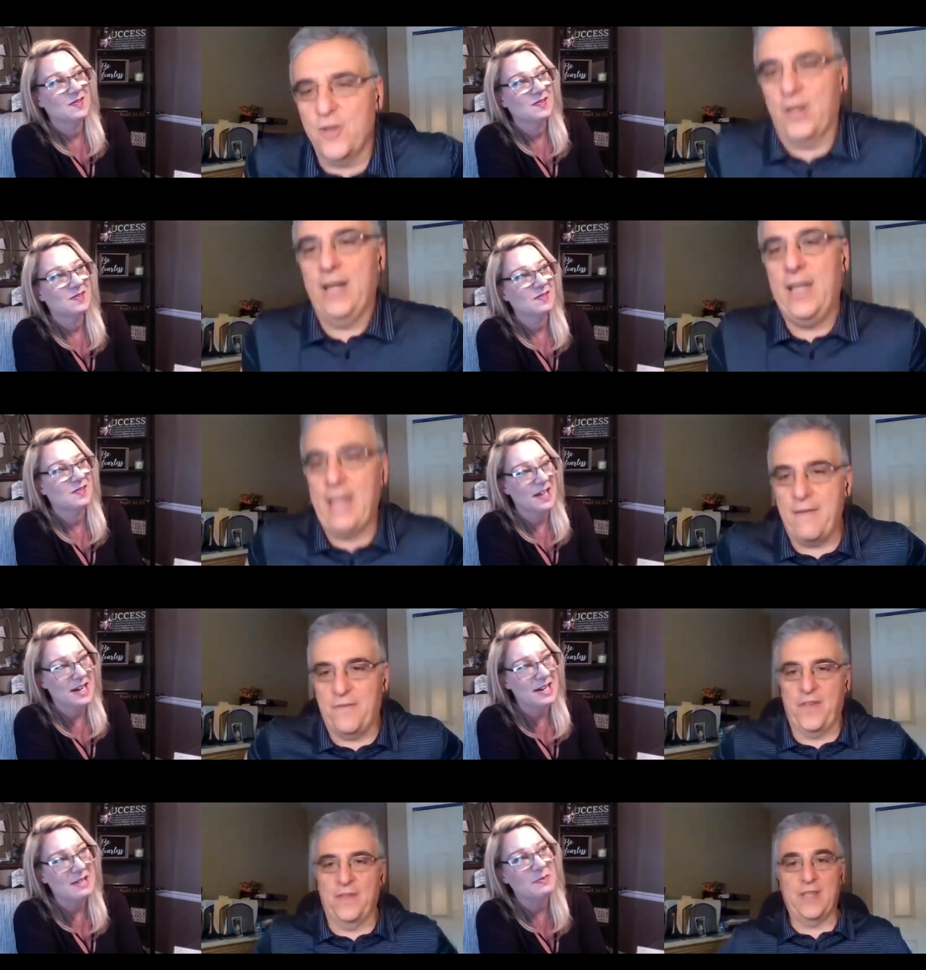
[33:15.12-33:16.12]
Speaker 1: So you're hitting
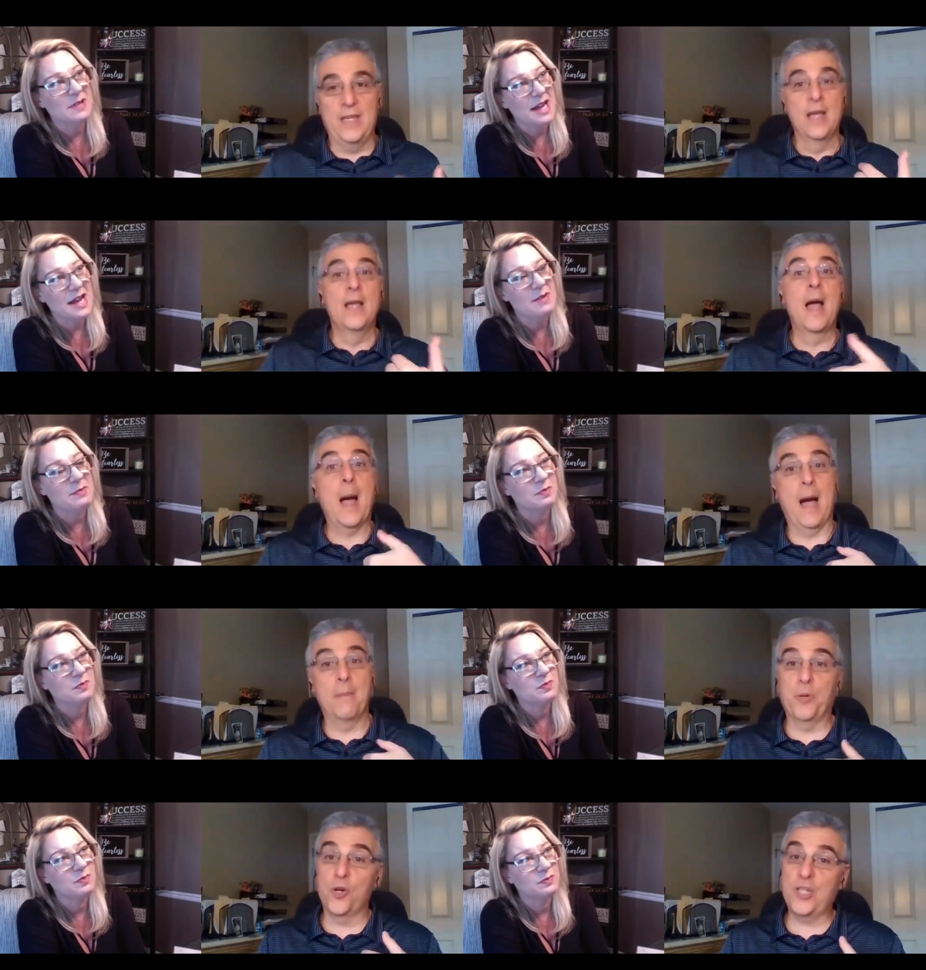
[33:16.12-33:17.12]
that 50.
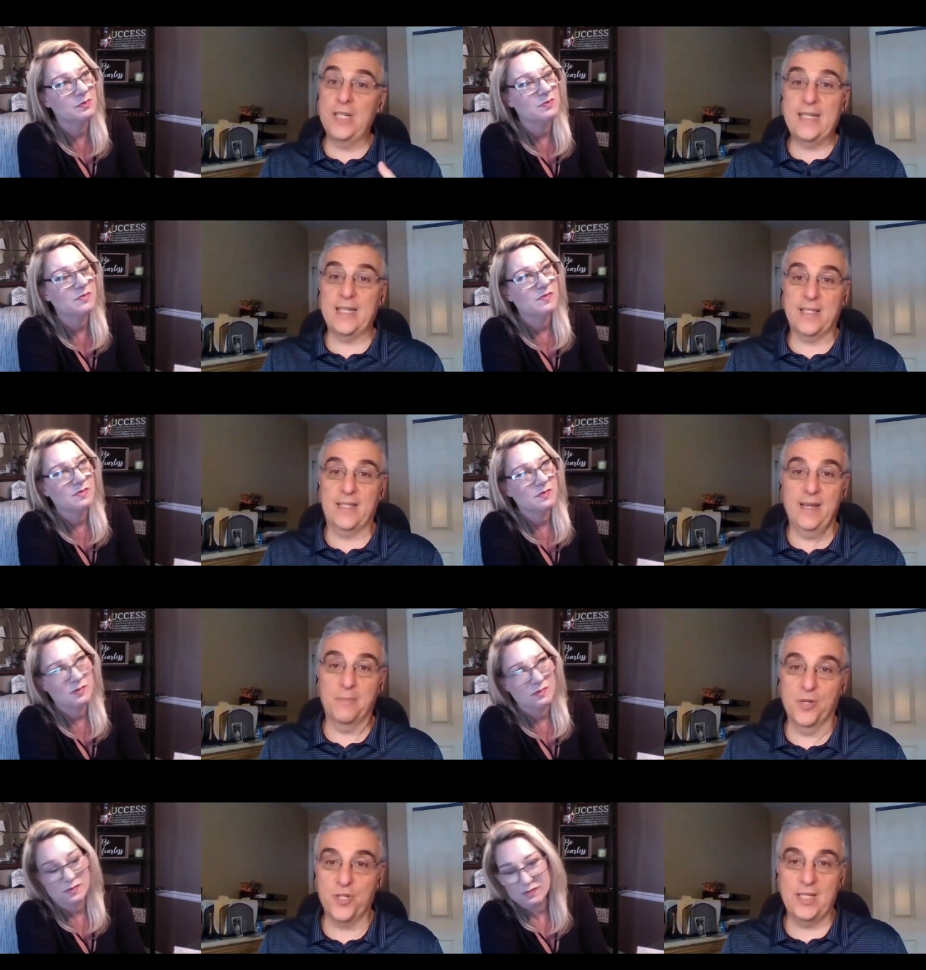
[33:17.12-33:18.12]
I'm pushing
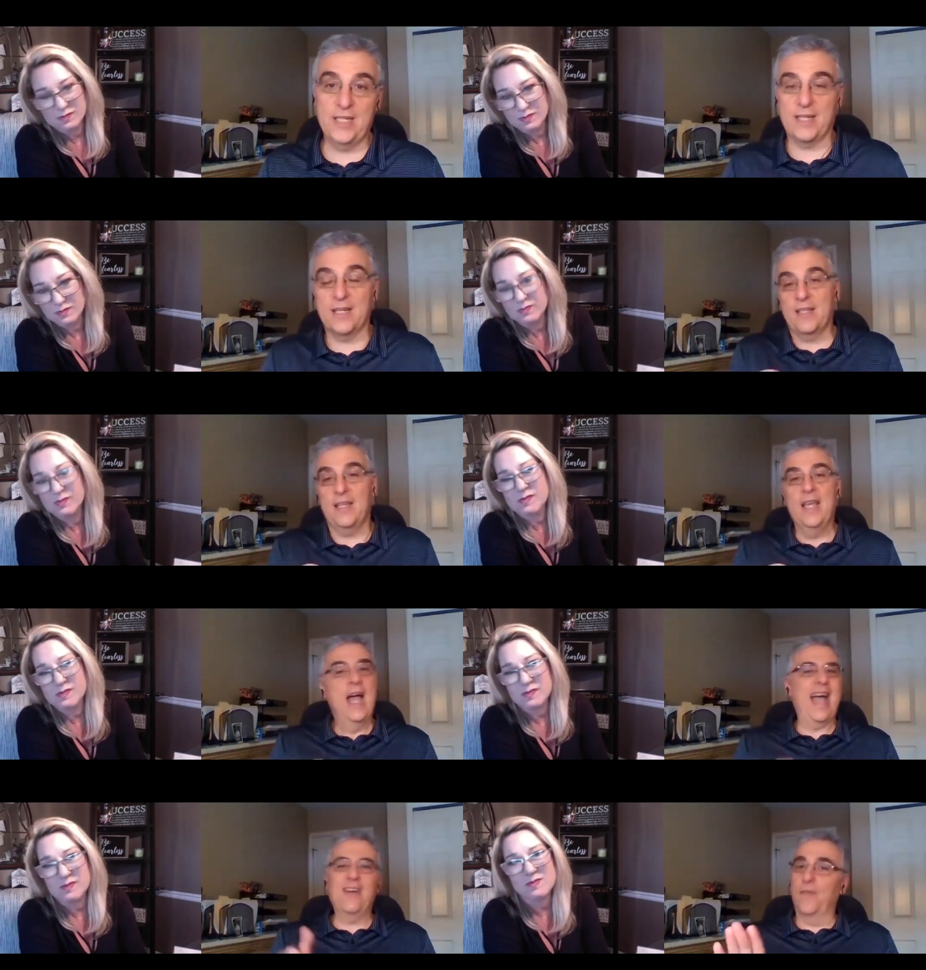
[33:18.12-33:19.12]
60. I'm pushing
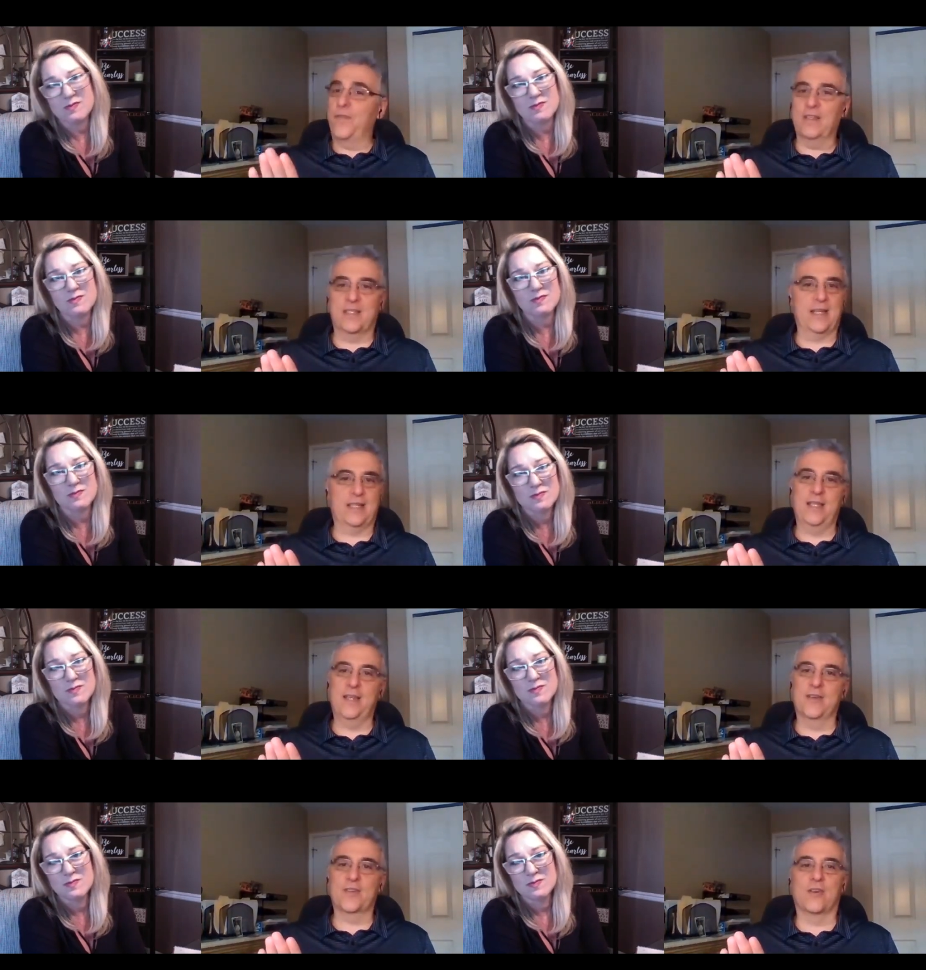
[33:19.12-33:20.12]
60. I don't feel
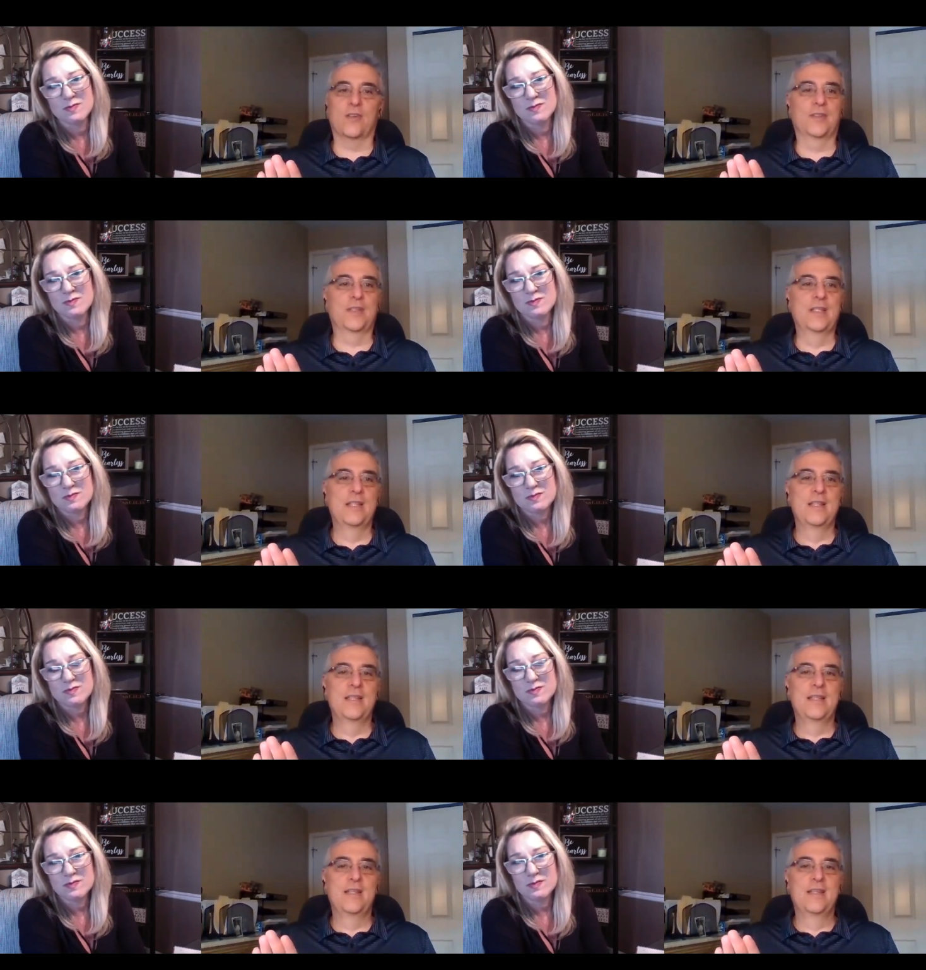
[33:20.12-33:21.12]
60 years old.
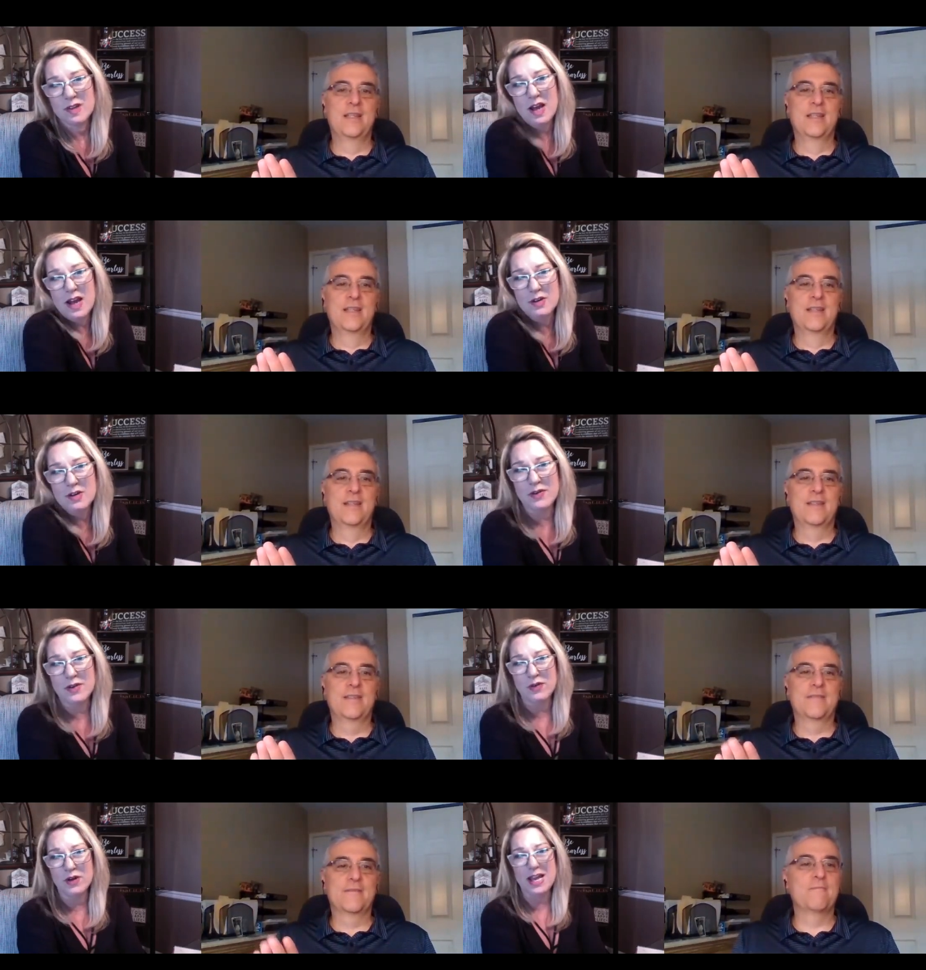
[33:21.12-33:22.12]
Speaker 2: I don't feel
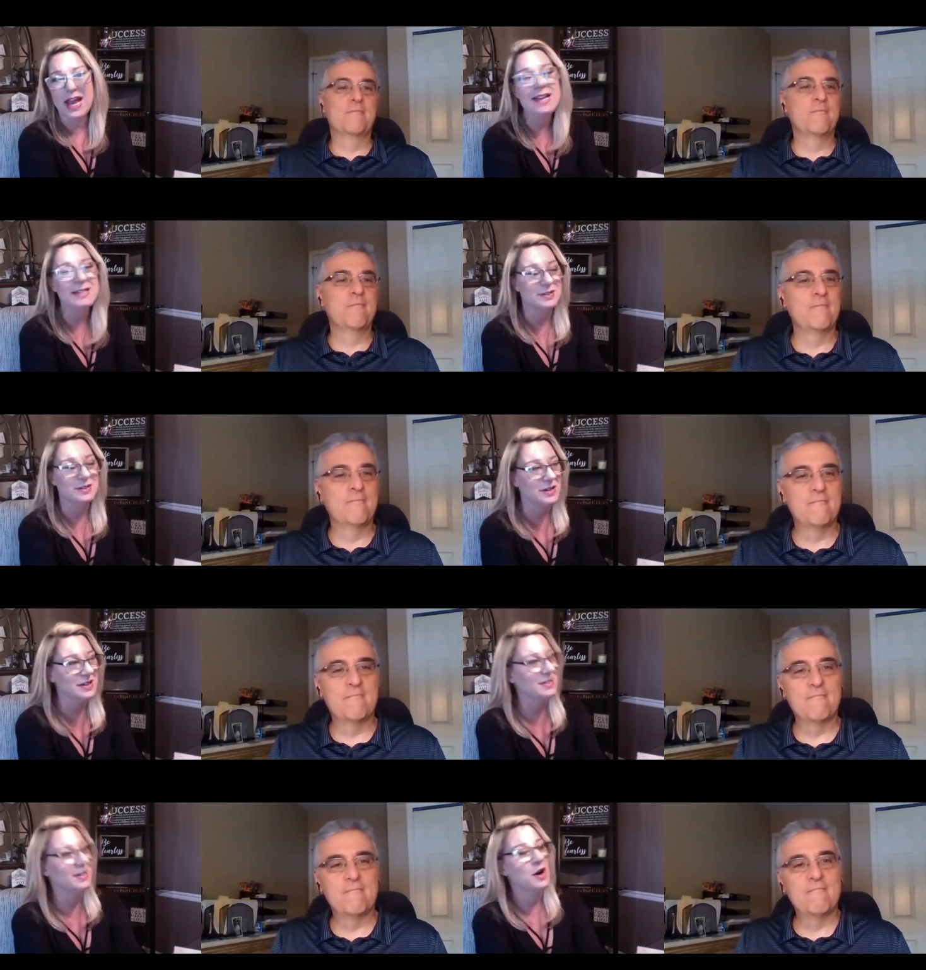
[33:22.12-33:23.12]
48, so that's
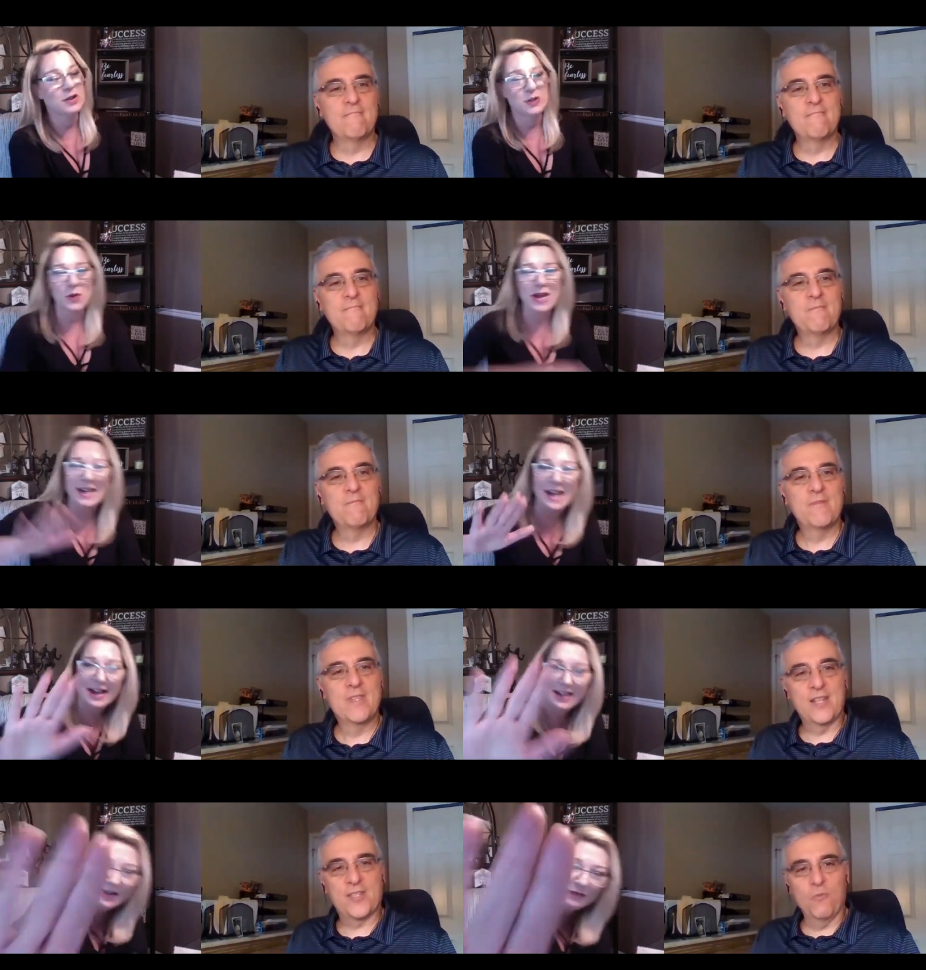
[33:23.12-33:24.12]
it's a win.
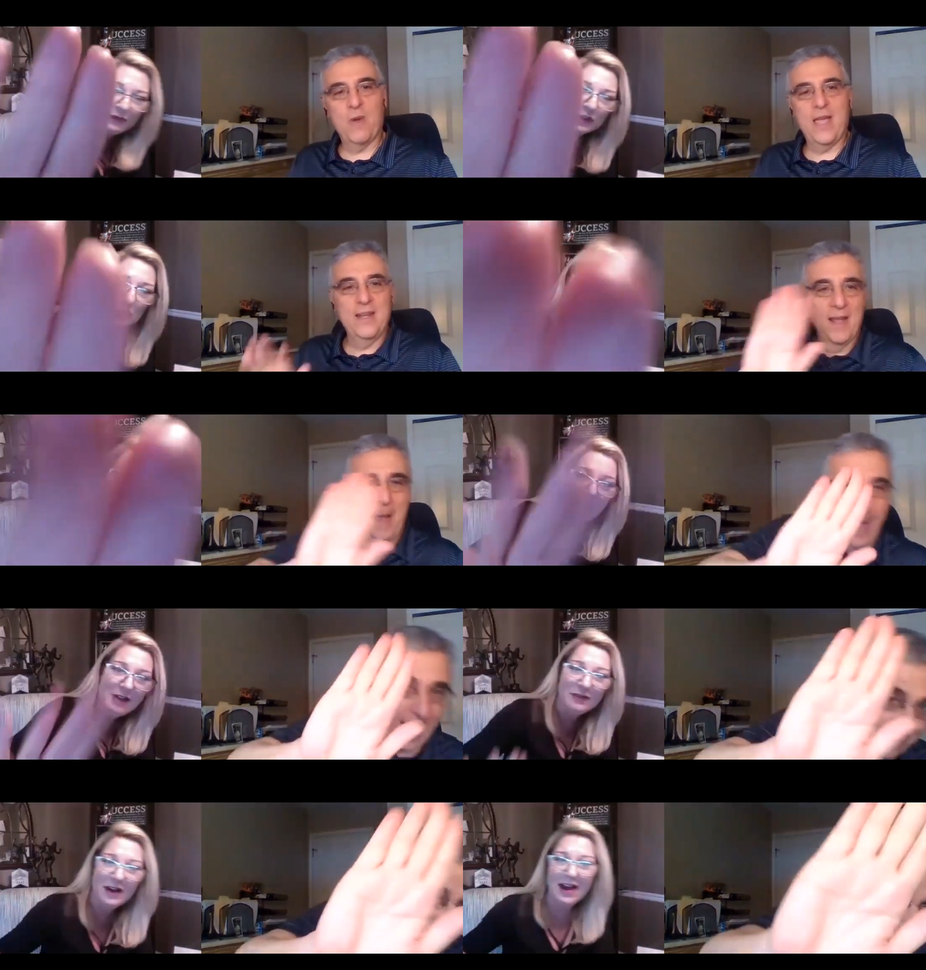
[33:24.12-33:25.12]
Virtual it's a win.
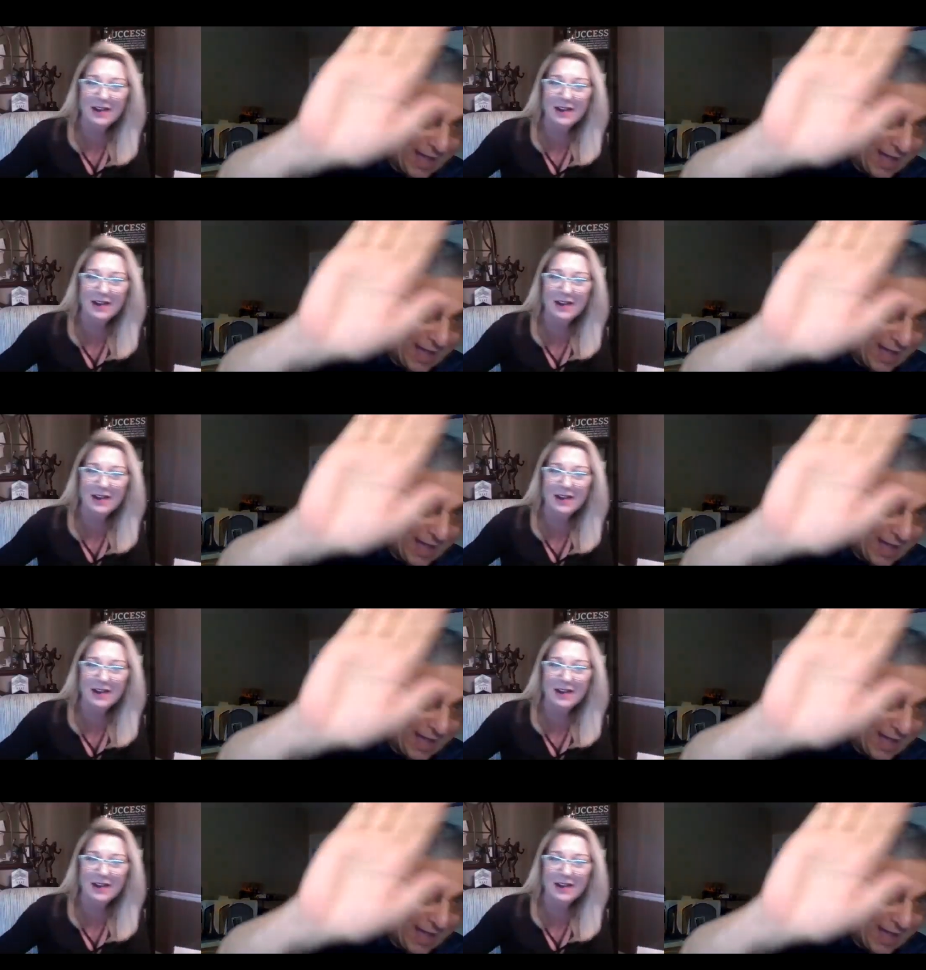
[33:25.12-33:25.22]
High